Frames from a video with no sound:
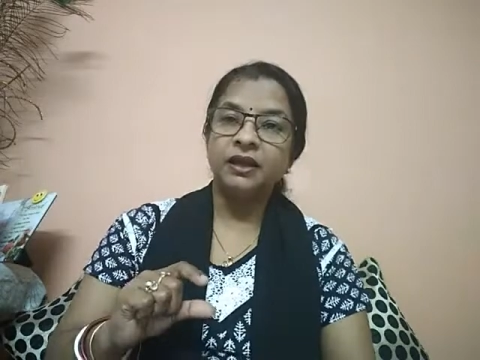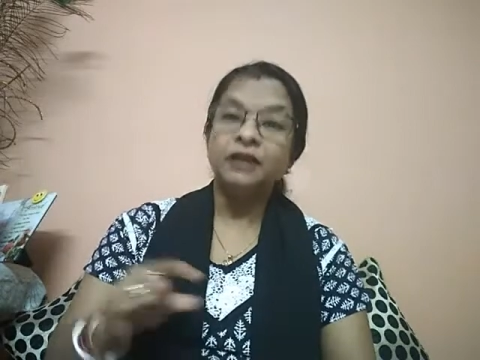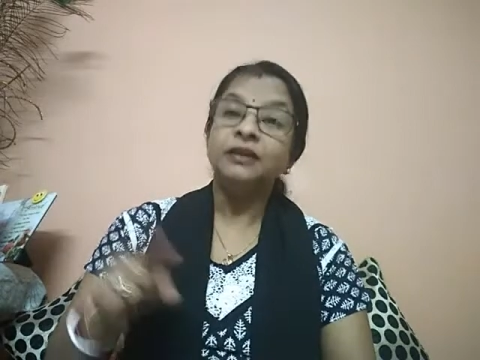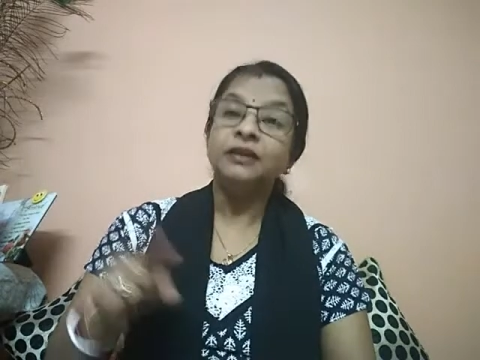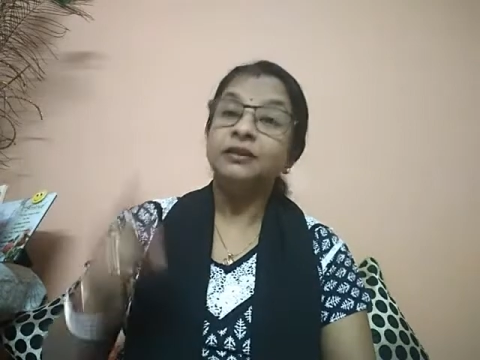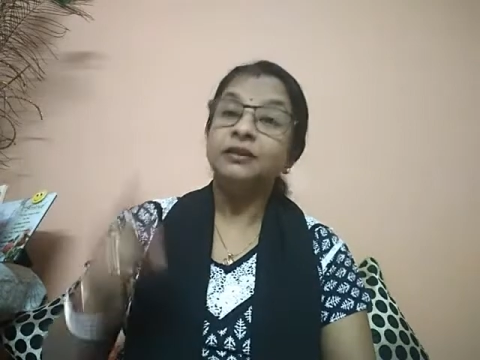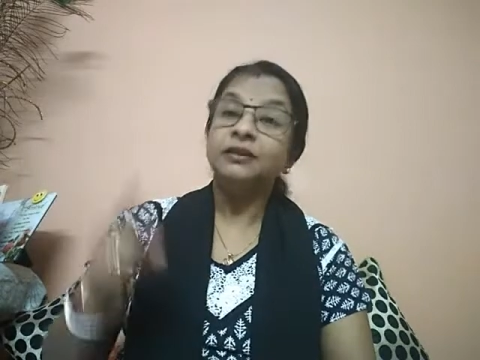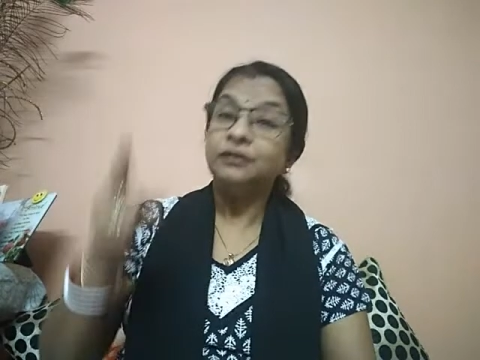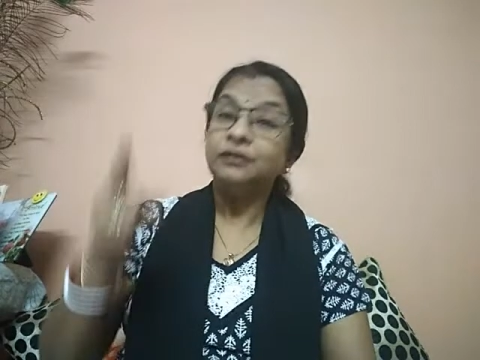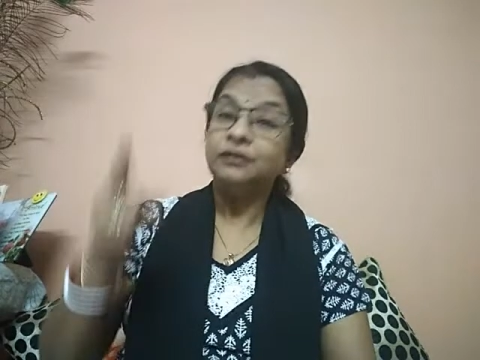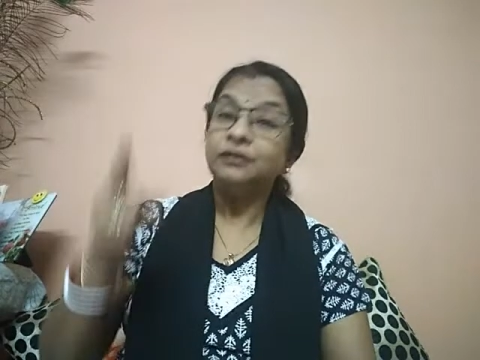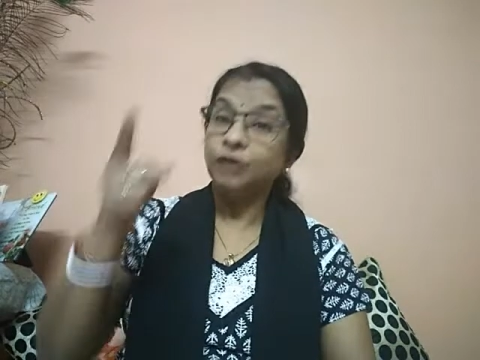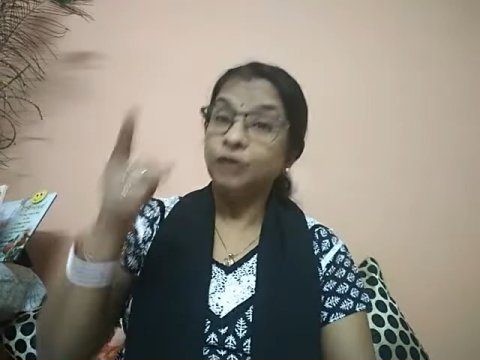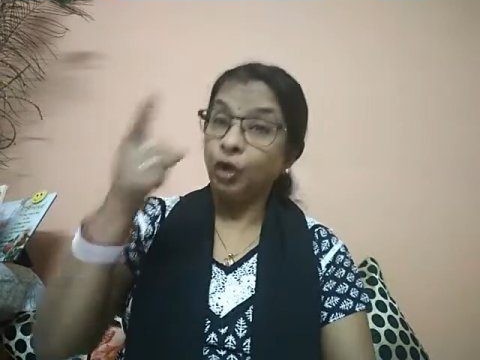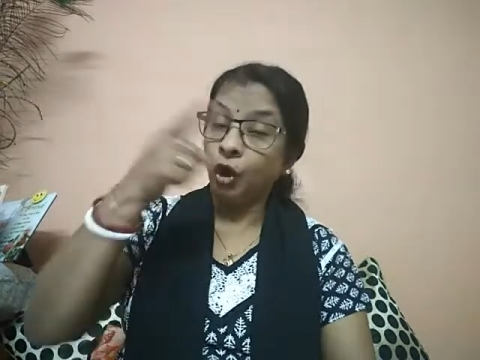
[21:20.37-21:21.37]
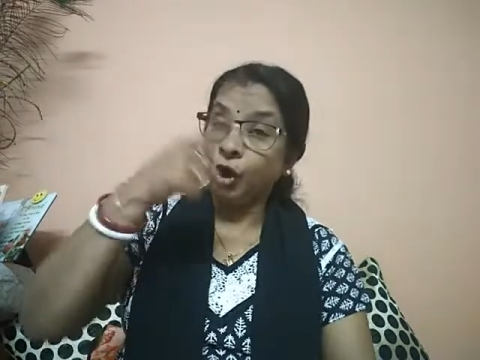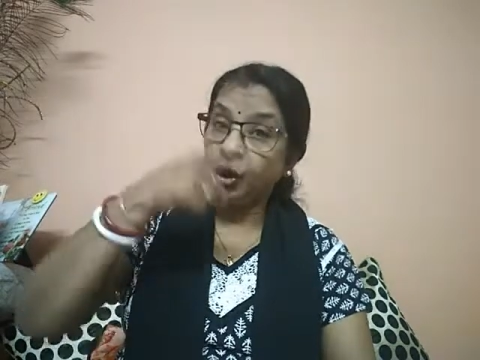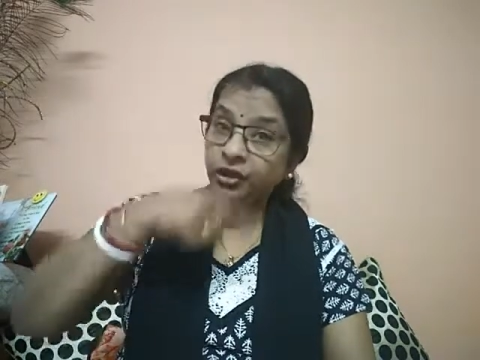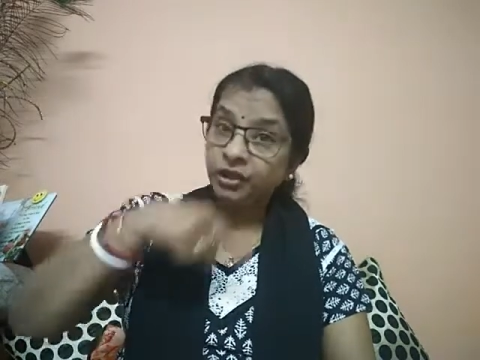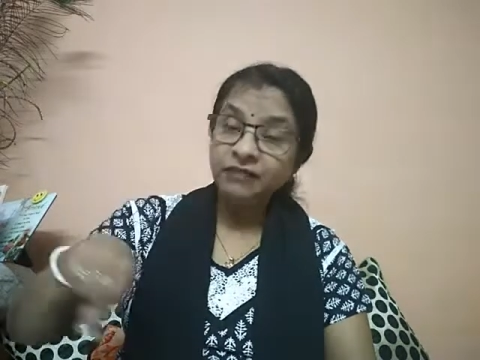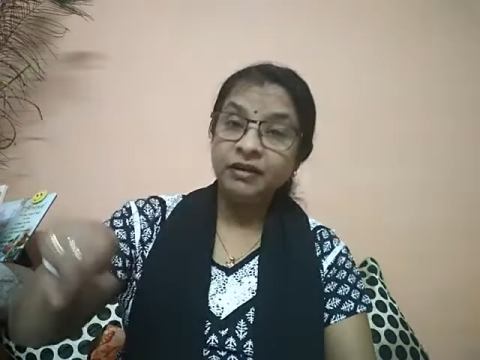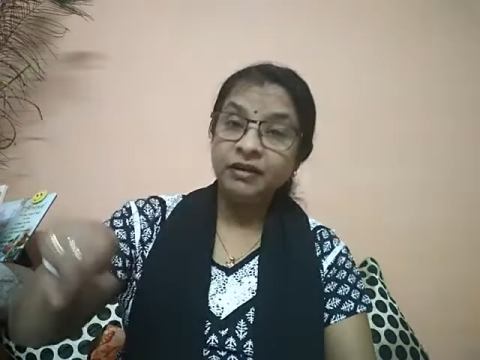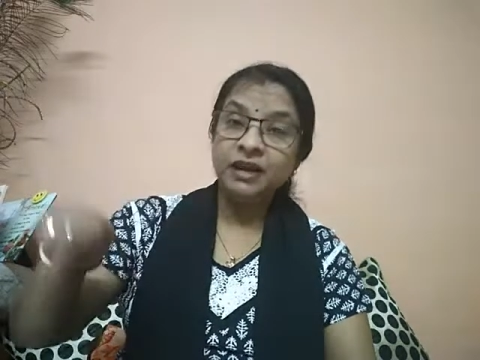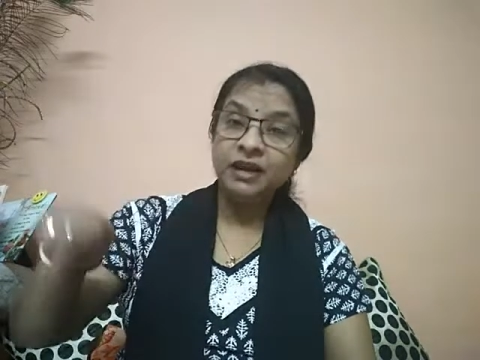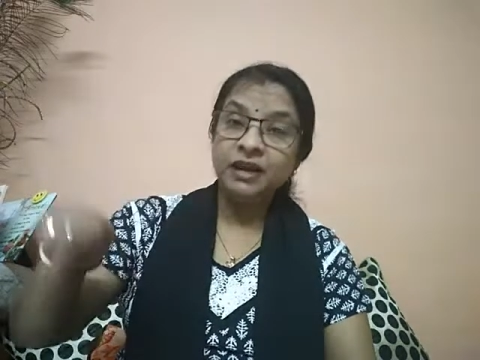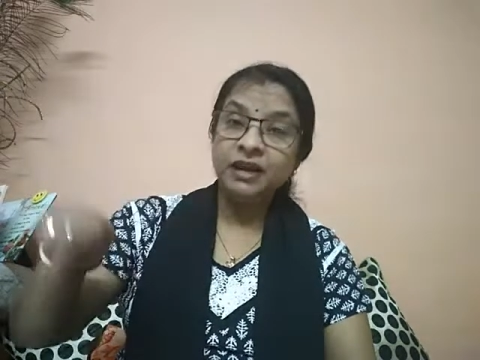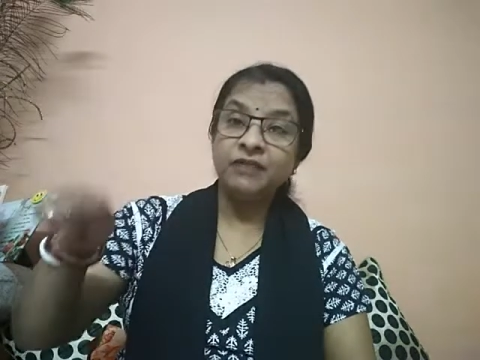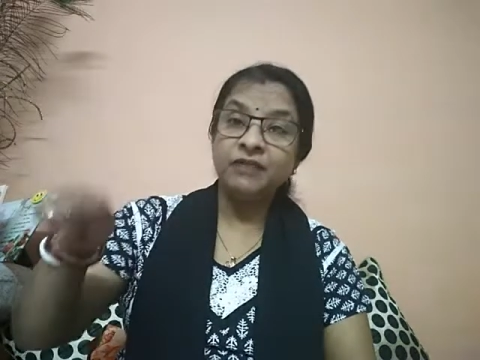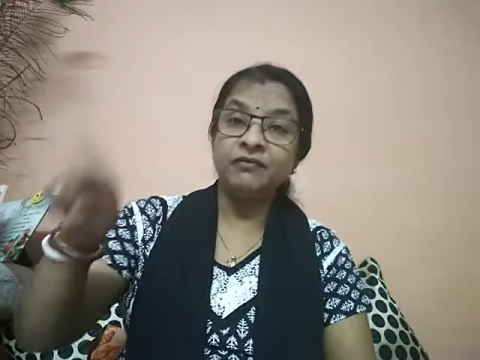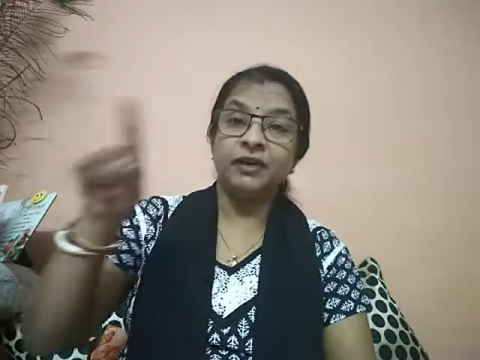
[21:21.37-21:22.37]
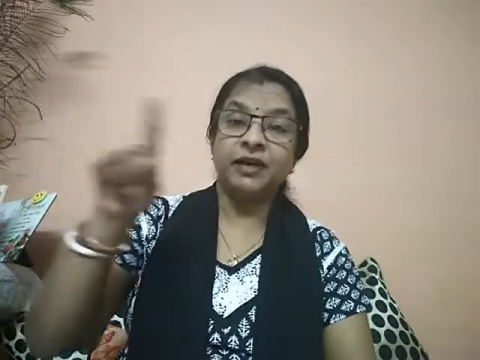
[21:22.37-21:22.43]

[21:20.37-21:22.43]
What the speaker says: on the country wise.